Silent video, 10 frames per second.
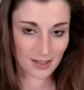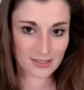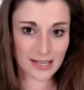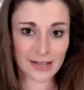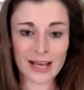
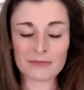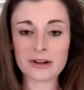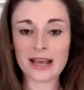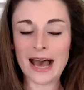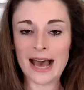South
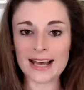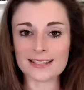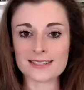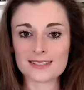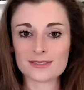Africa
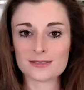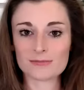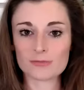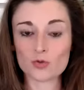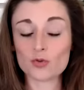has
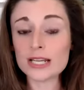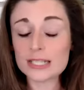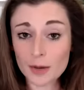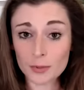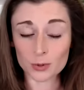
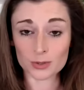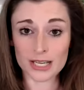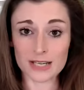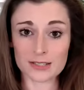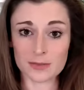redoubled
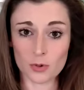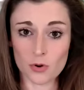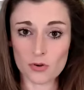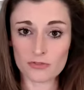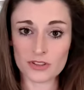its
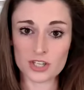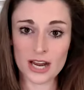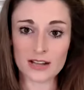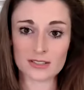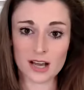support for the
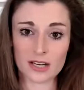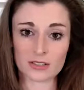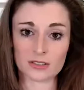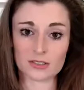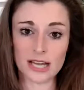
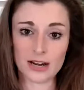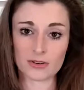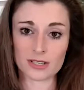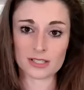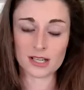genocidal
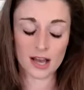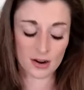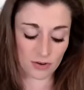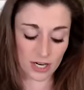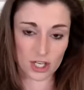terrorist
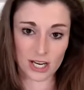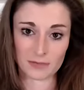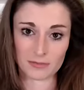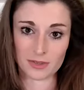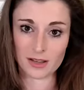
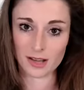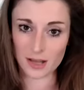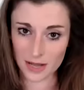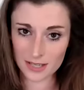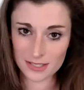regime
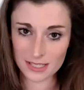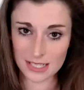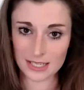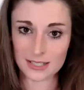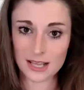Hamas. It
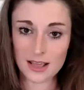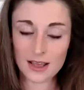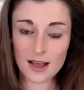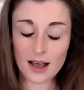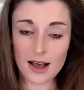has
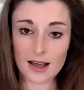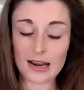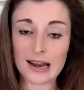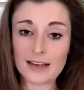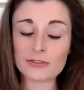
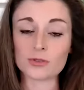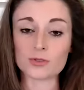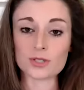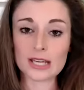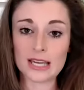
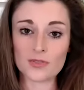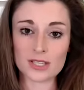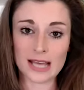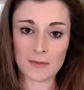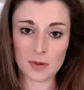levelled in
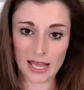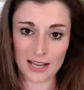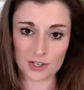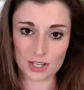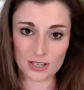this
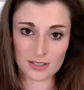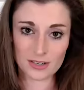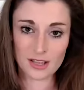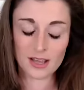application